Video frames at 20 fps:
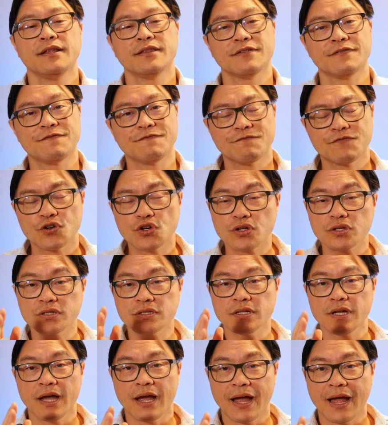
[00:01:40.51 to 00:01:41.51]
The
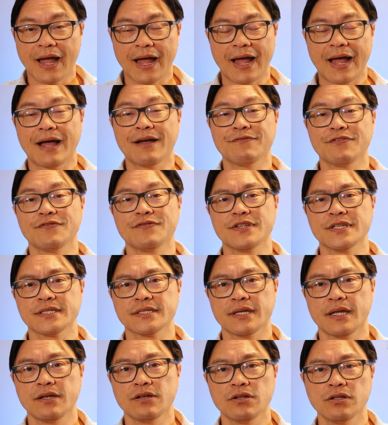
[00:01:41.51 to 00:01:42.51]
first half of the
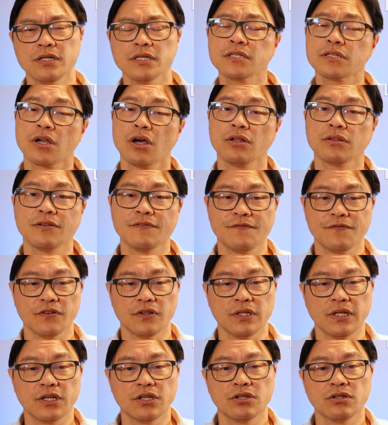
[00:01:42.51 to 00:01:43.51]
cycle is called the
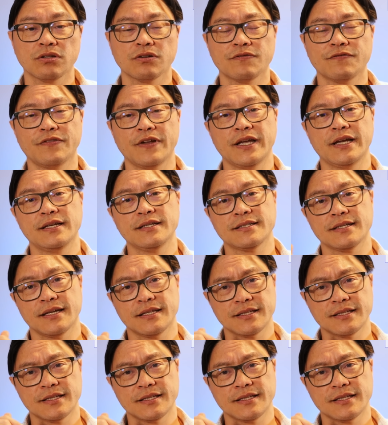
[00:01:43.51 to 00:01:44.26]
follicular phase,